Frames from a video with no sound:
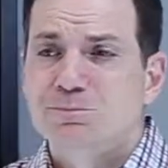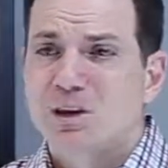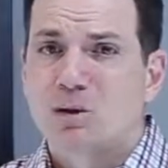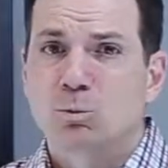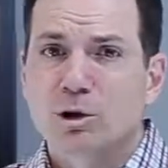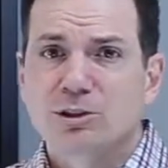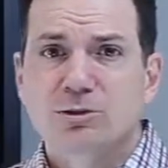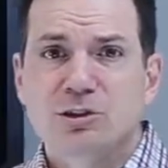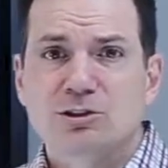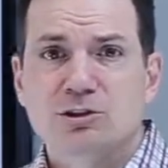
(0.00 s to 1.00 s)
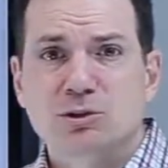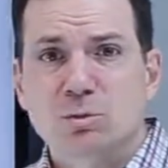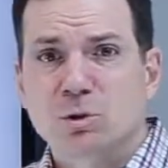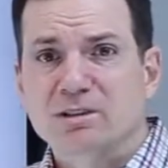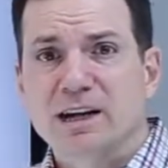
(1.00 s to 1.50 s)
and what you can do
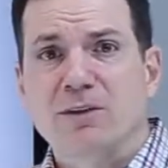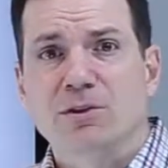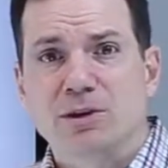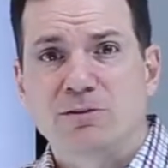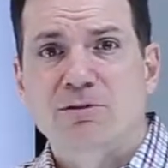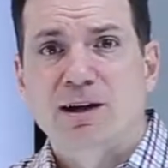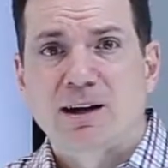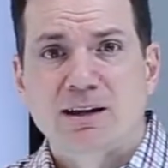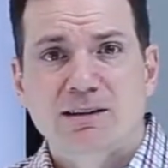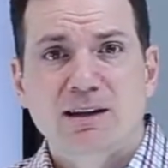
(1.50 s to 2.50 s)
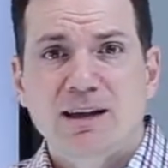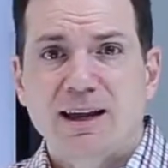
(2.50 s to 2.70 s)
and what's out there to find